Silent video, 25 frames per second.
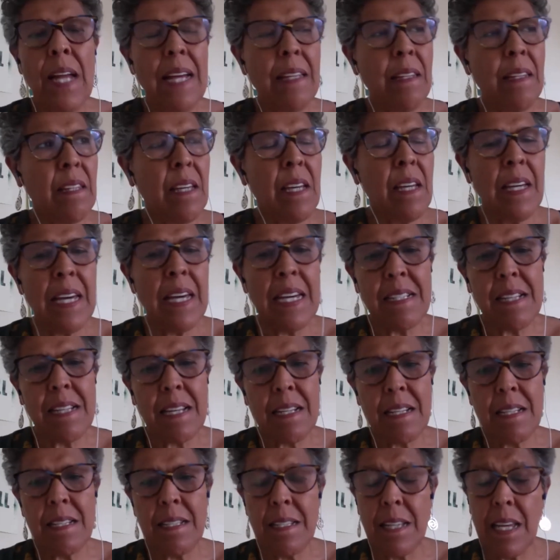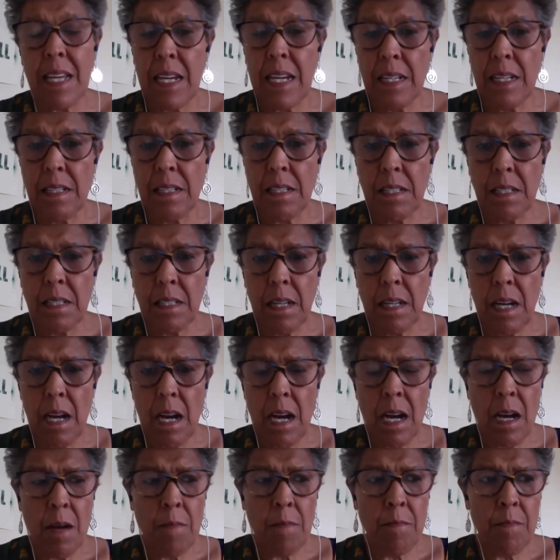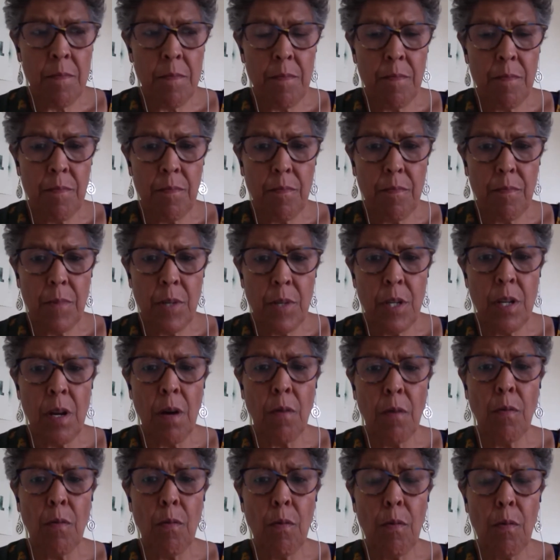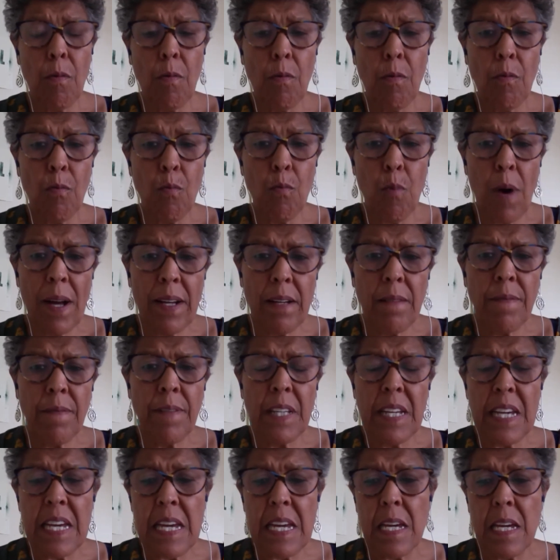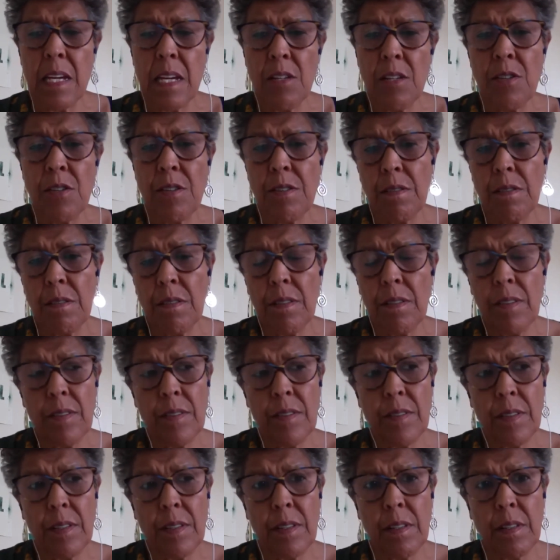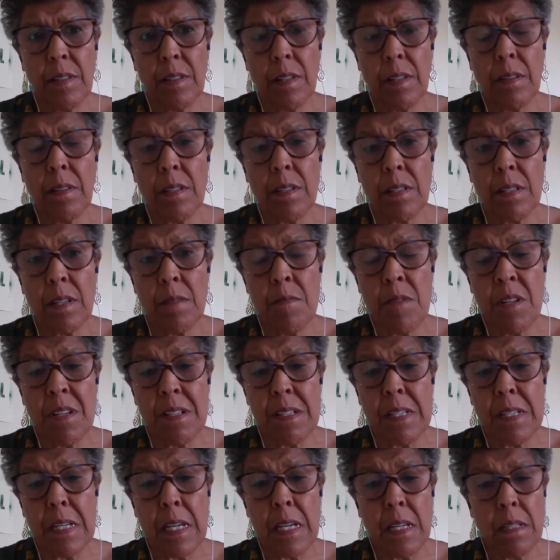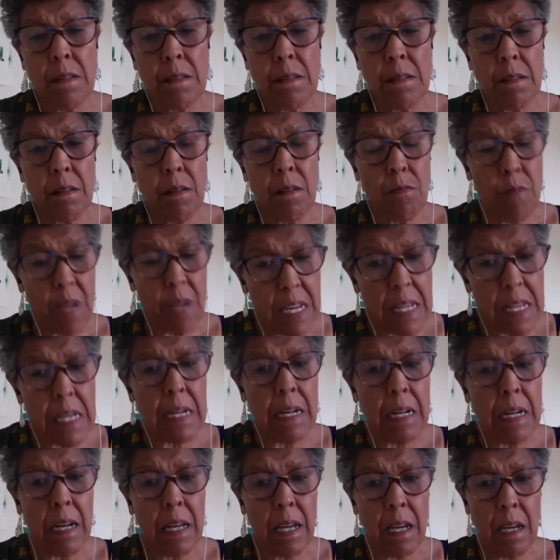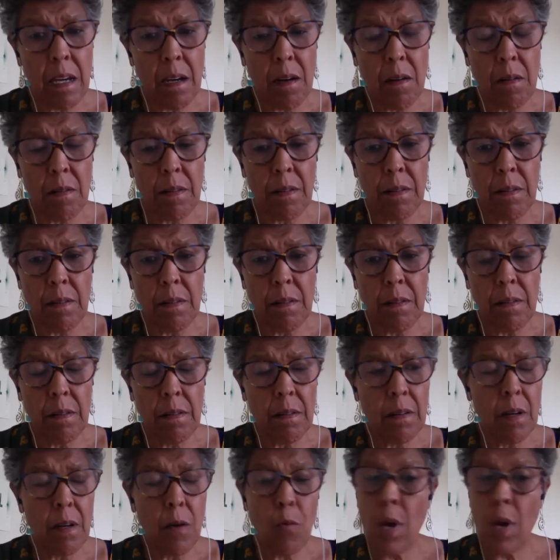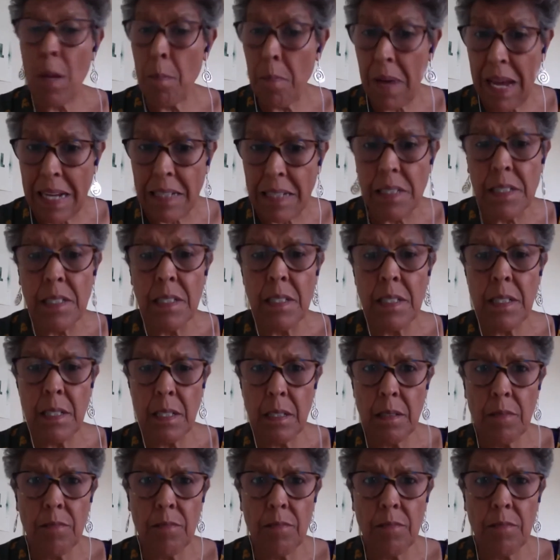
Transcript: I think, as I said, you know, one of the key issues that this community is really clear on, we're battered.